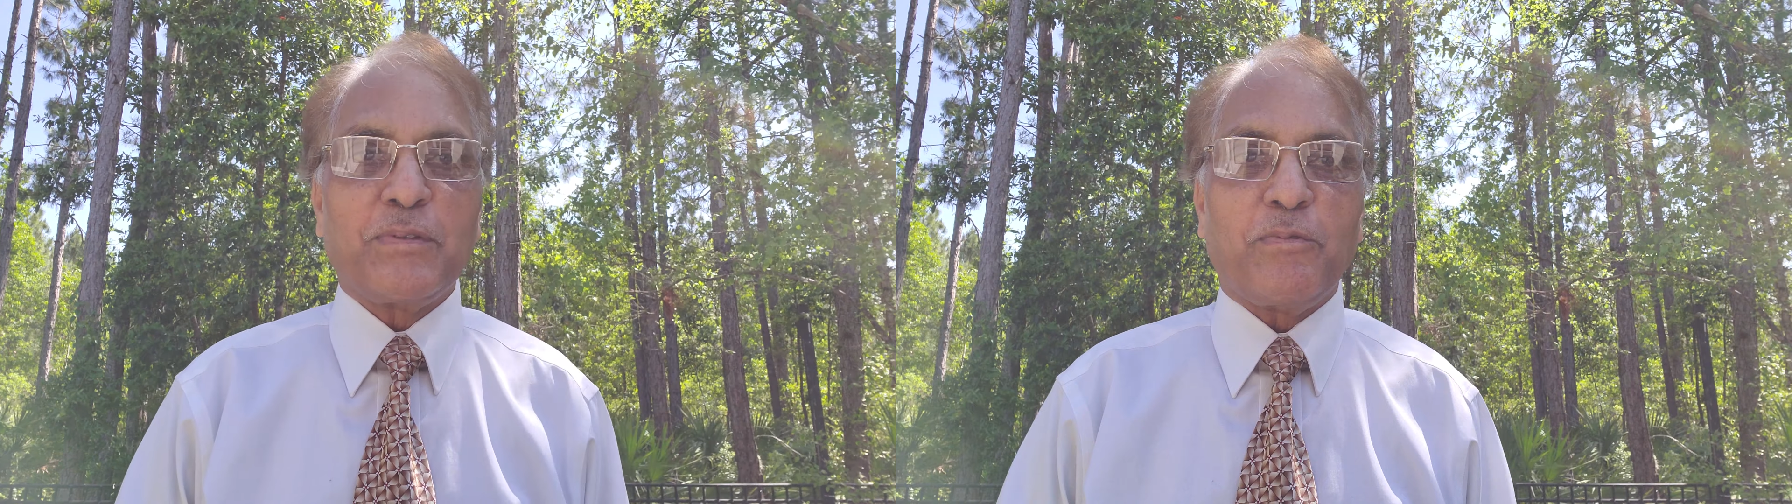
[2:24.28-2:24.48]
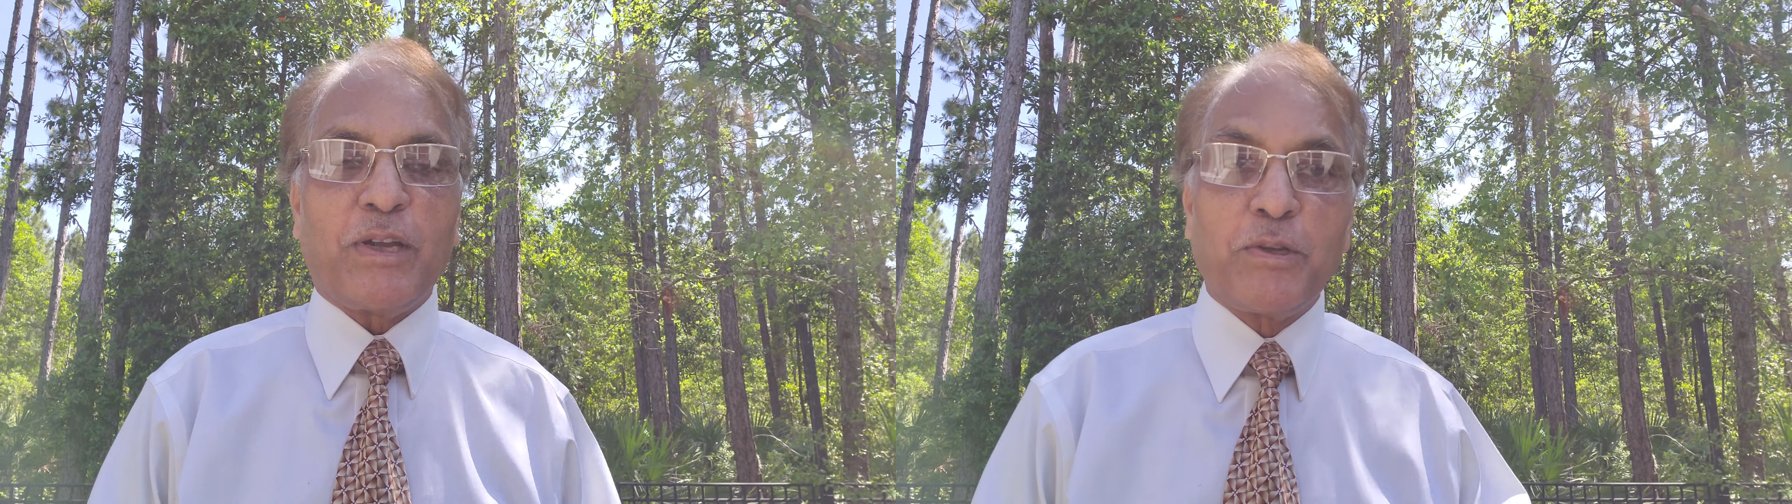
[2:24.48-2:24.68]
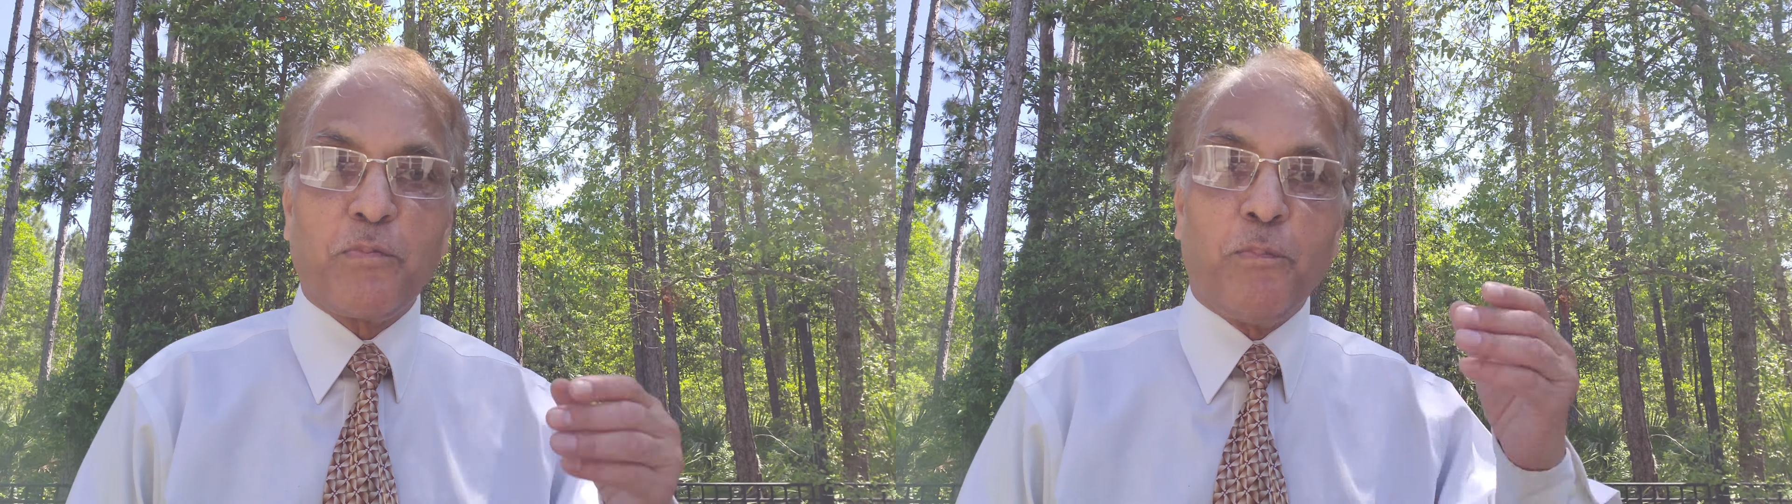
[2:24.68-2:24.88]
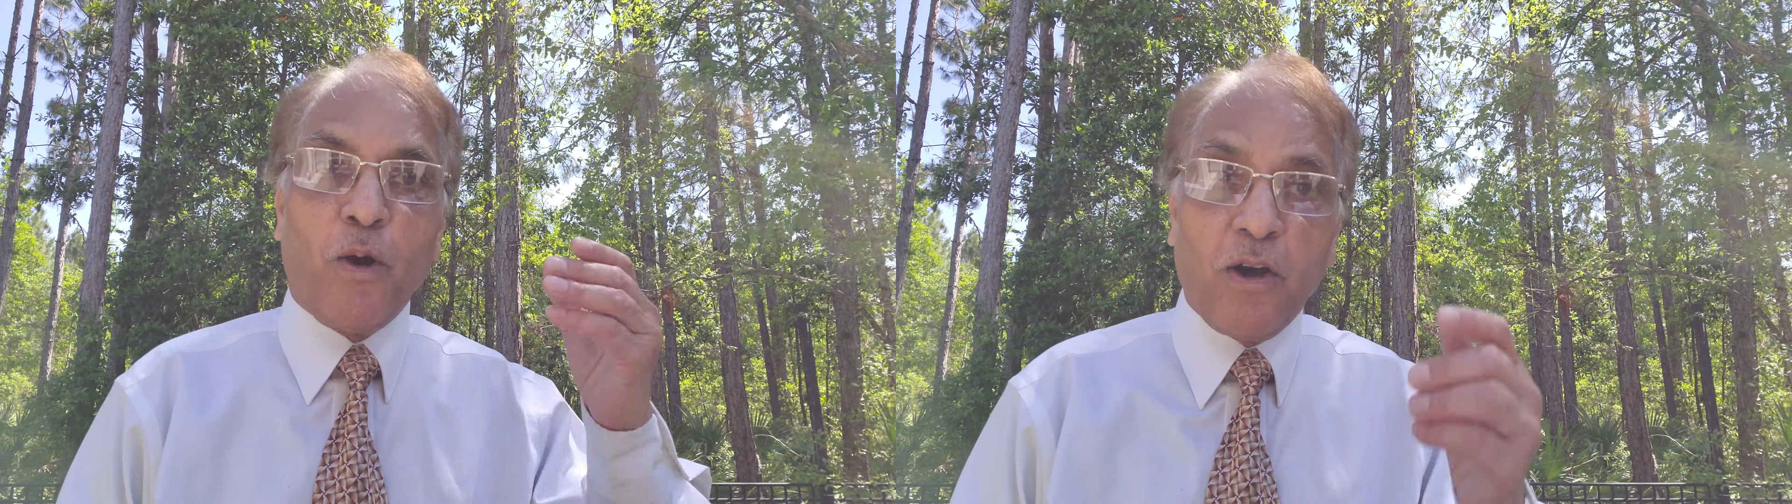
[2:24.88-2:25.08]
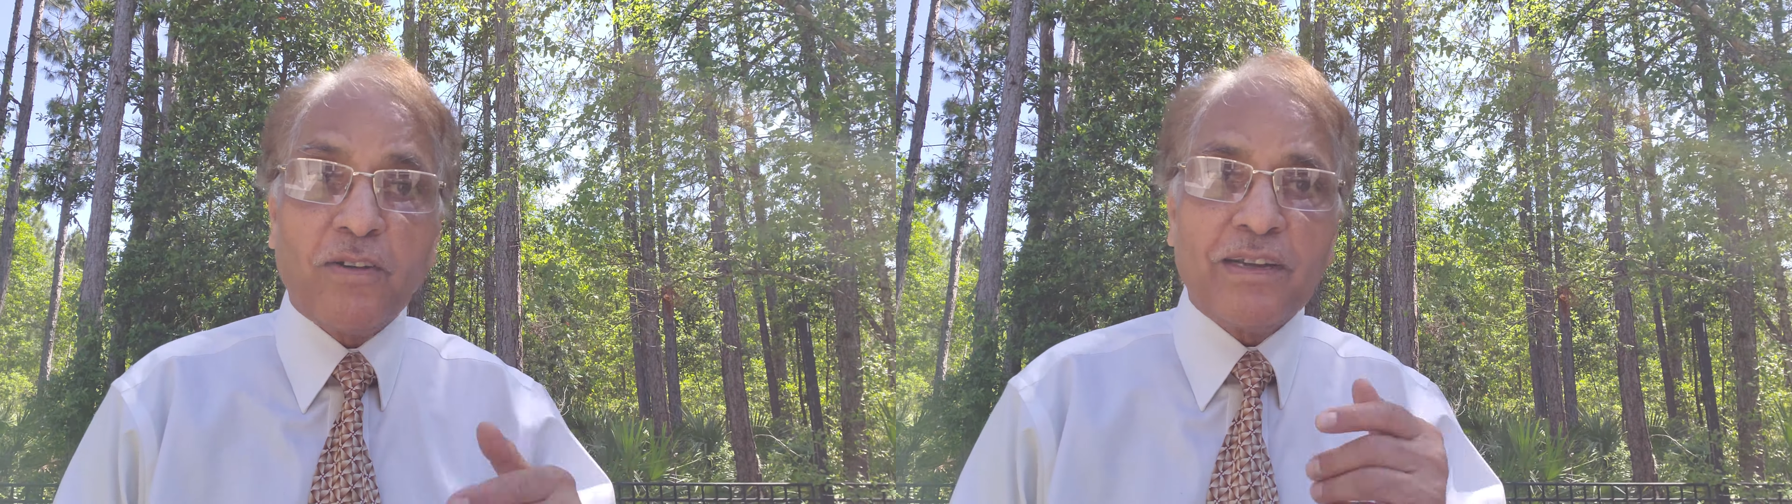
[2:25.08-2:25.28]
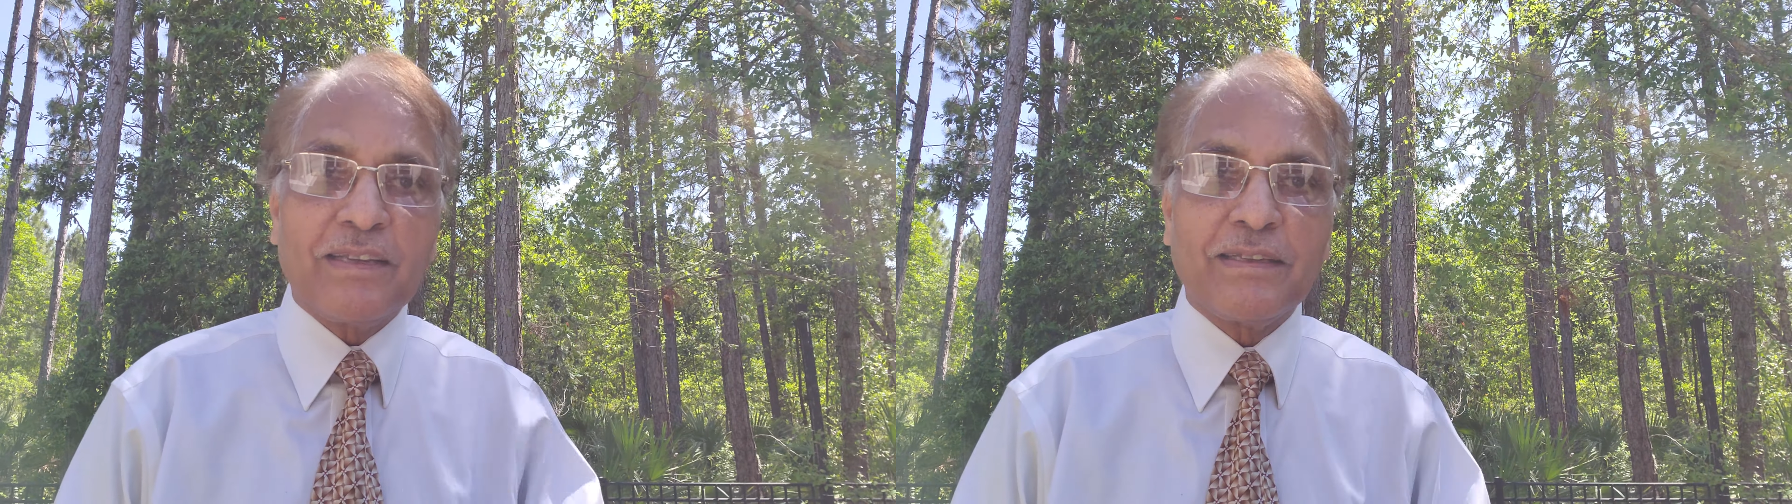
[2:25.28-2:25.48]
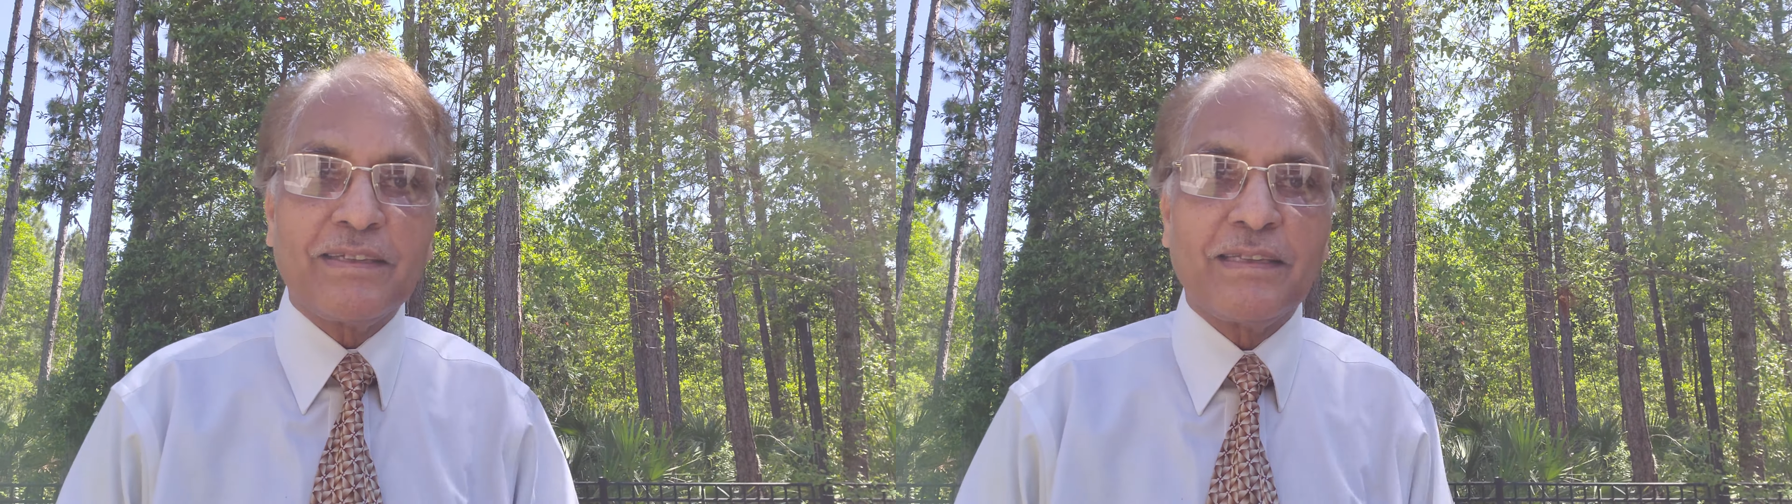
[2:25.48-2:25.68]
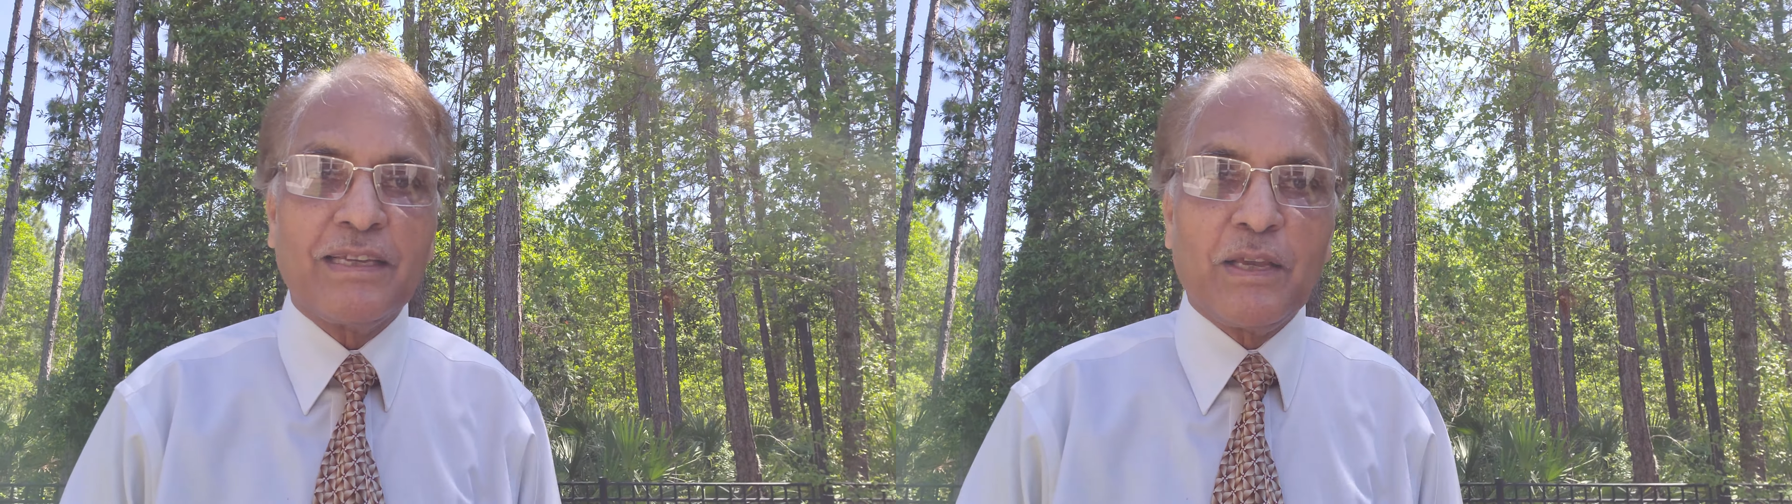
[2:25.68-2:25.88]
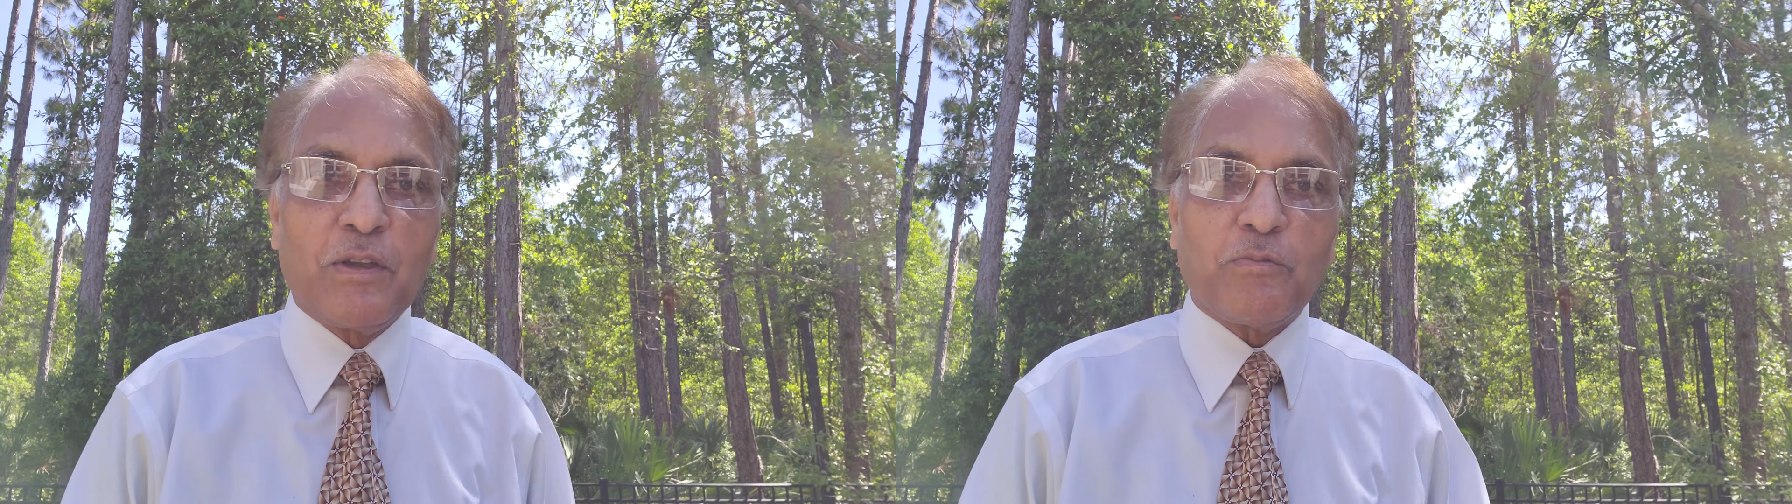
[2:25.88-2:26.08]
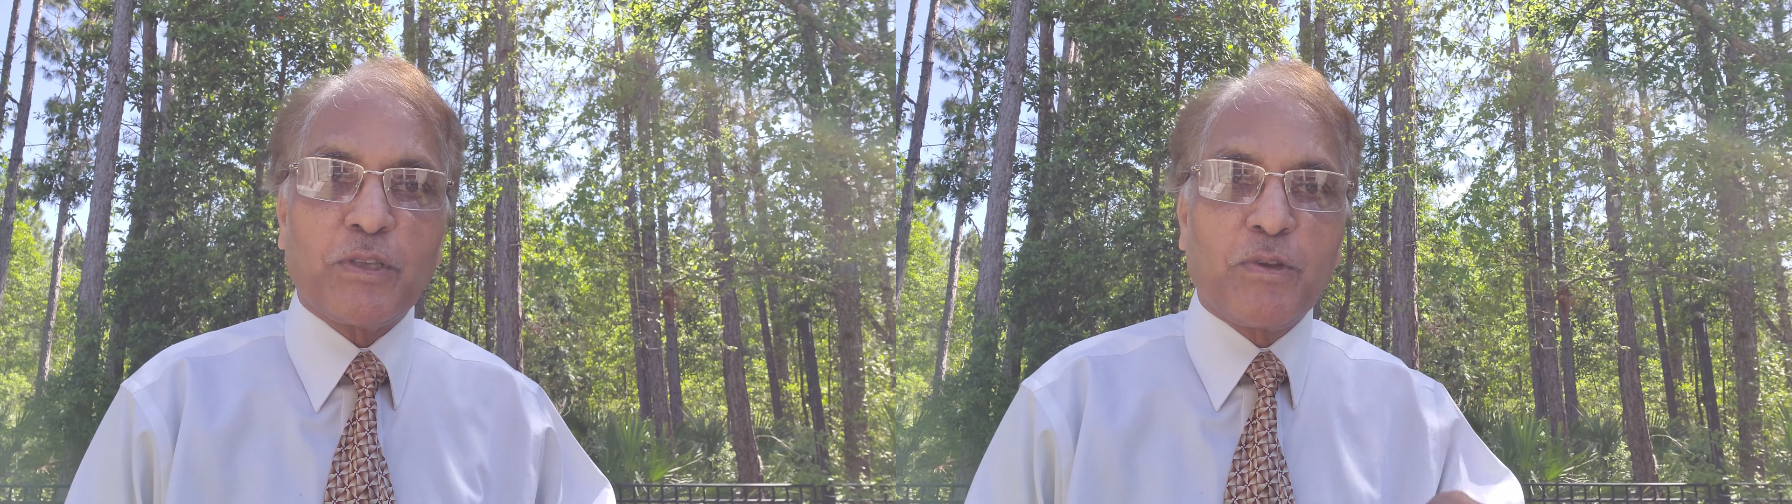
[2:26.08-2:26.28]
When you born, with